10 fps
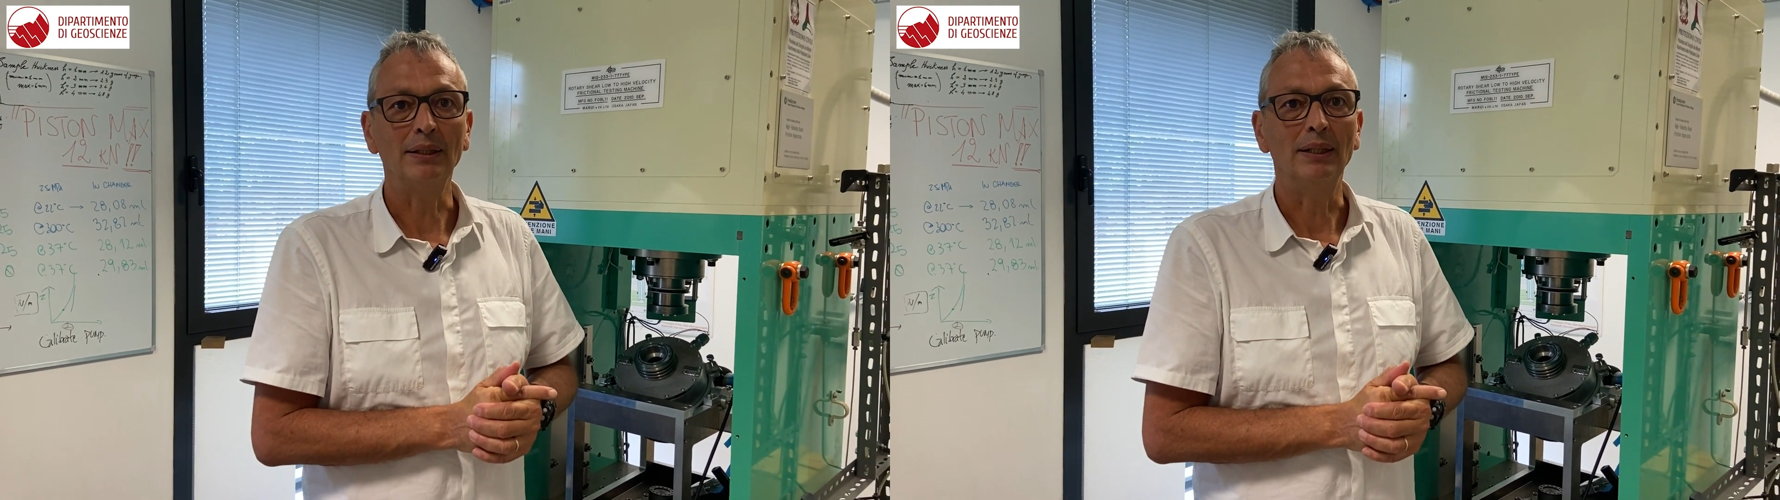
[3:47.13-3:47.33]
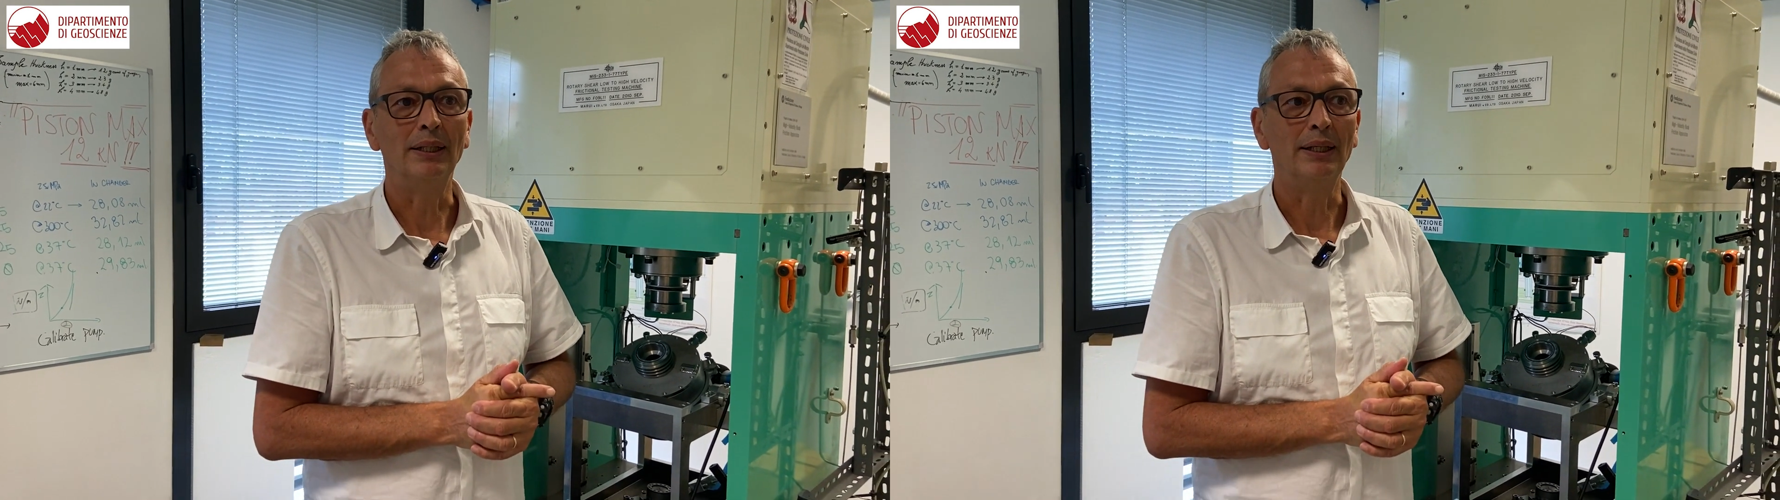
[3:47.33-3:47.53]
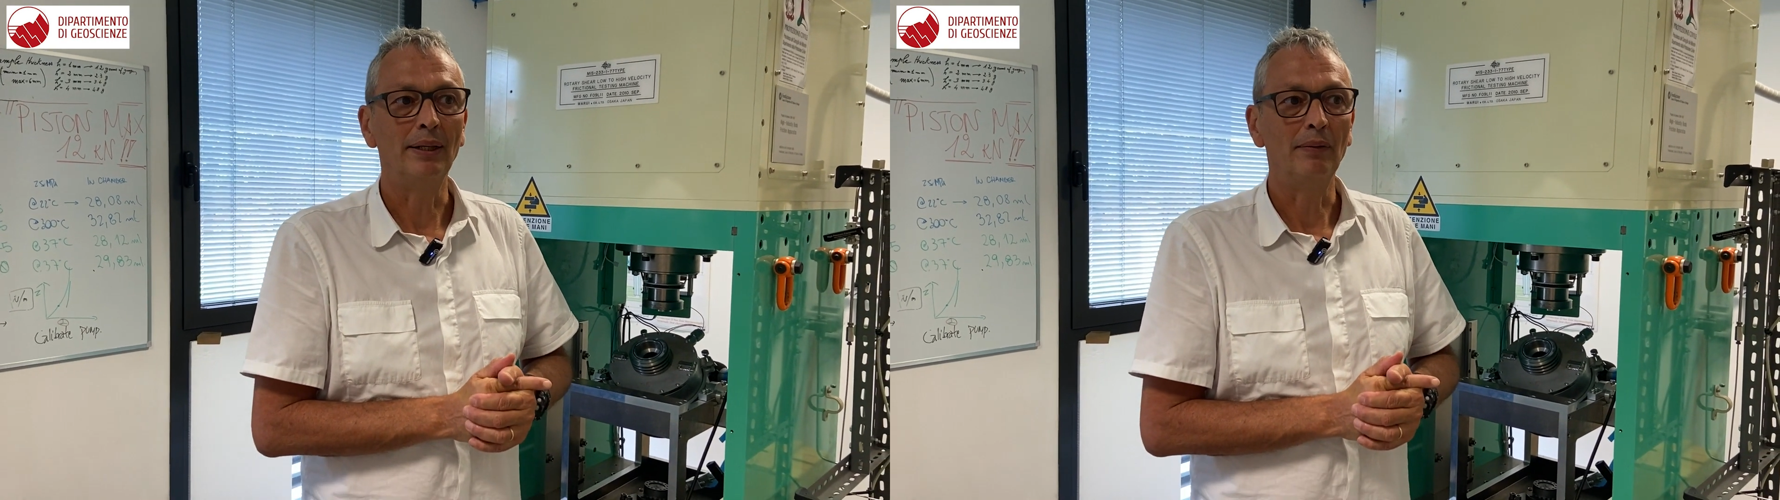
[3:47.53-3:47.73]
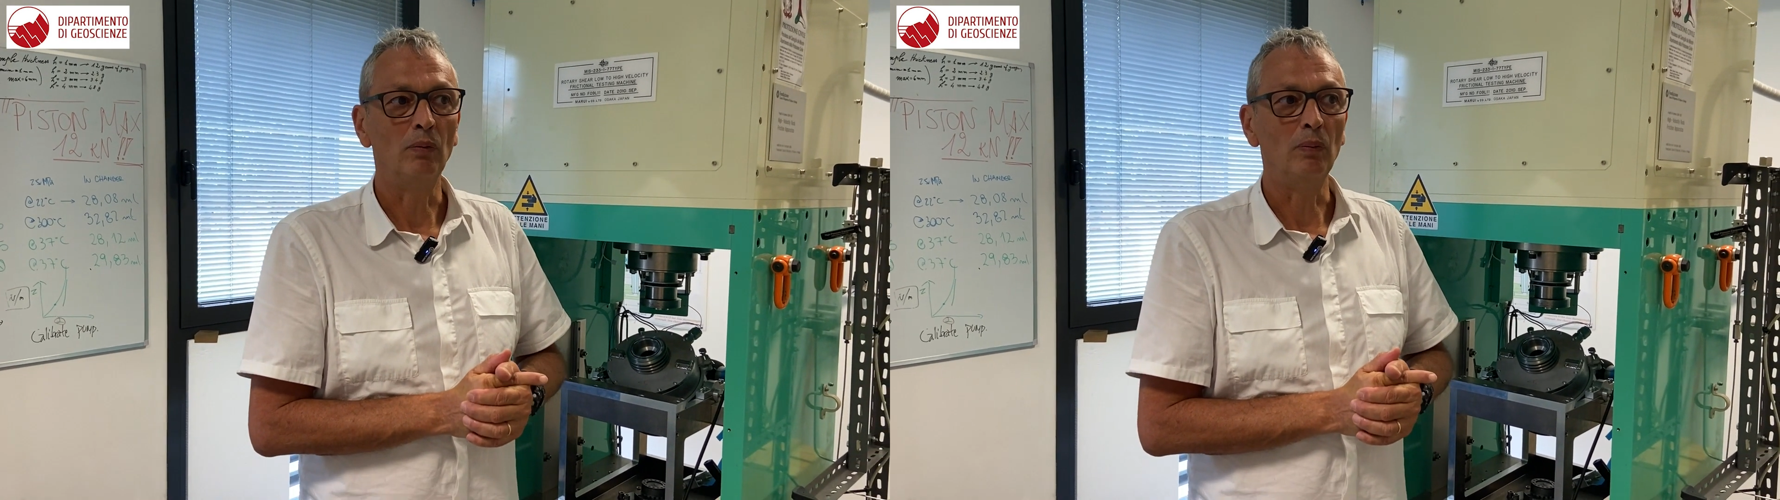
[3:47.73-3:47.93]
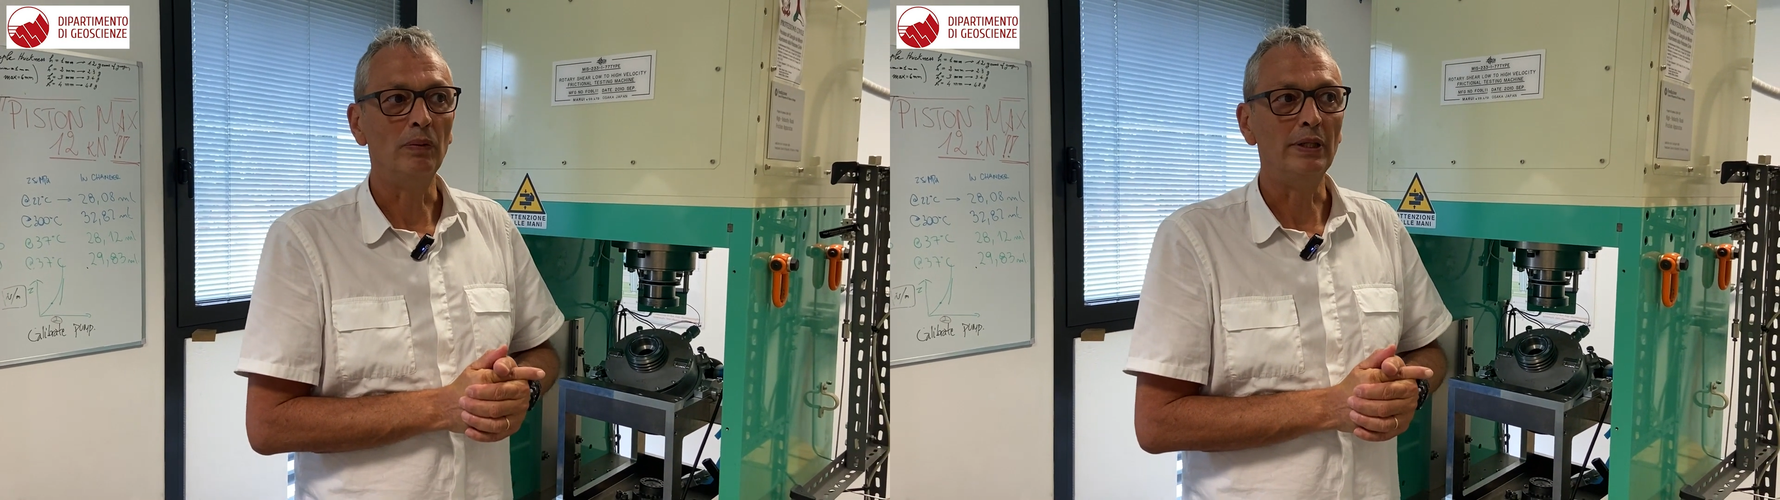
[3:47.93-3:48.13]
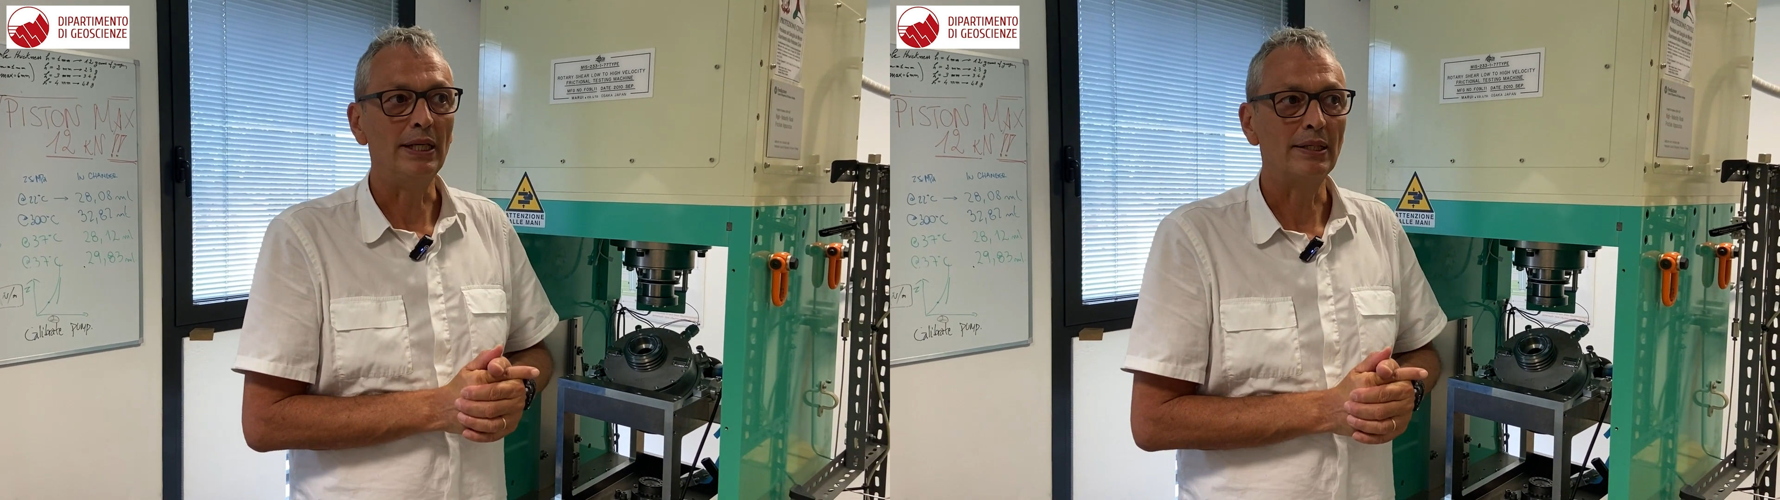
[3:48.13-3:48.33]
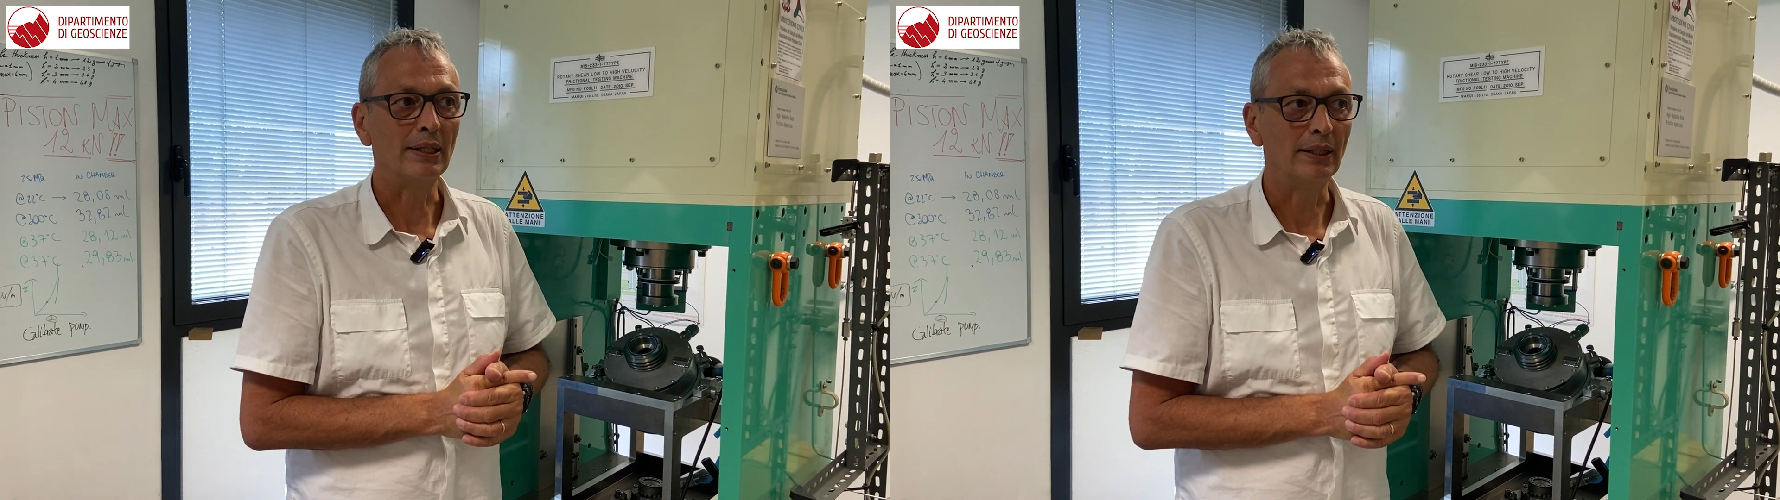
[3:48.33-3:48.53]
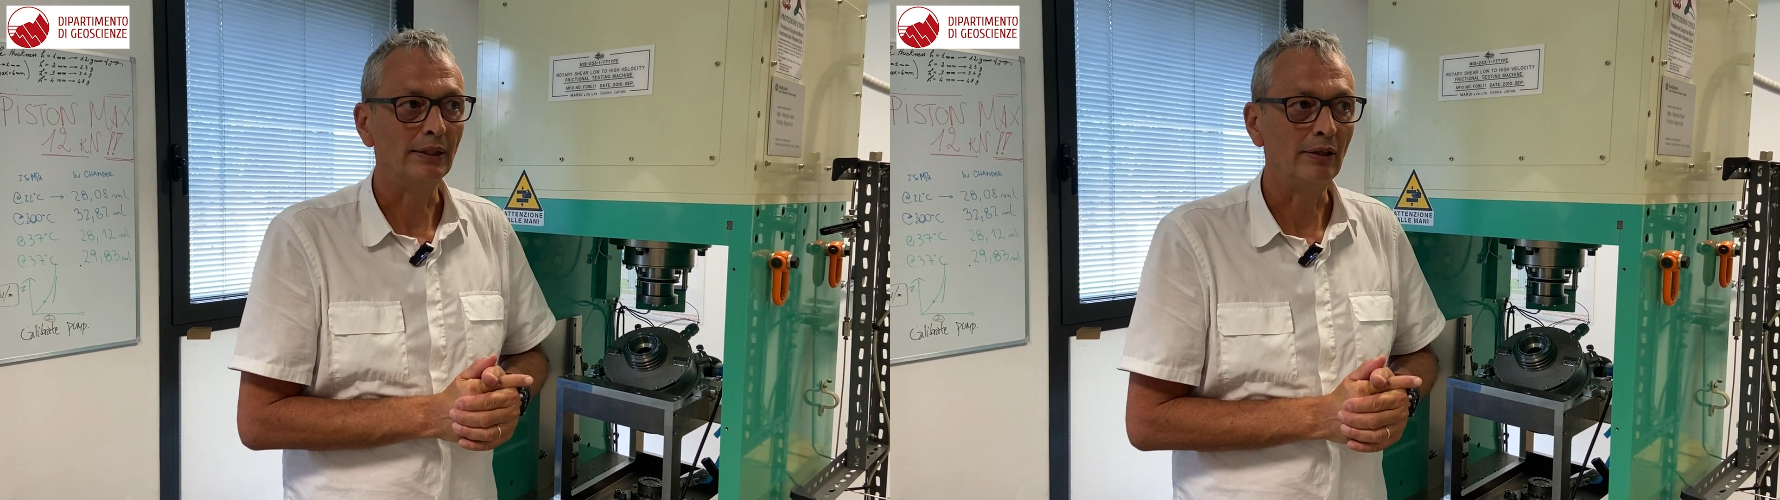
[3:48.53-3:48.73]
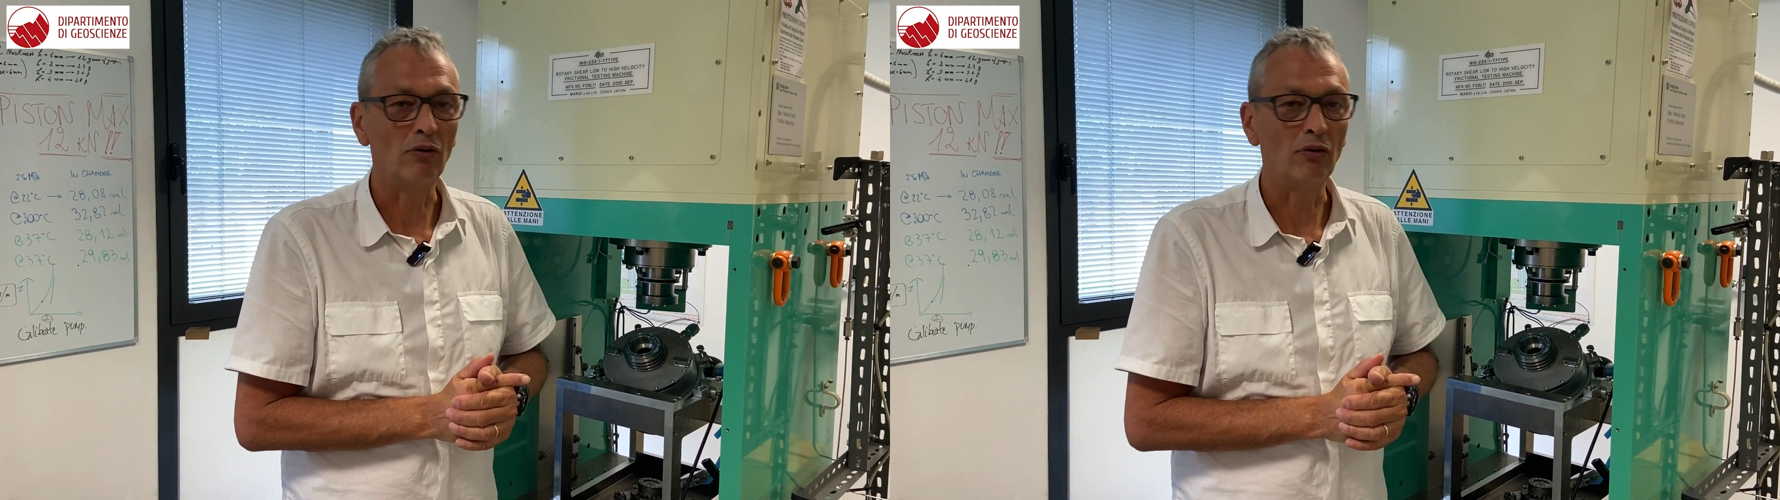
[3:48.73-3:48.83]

The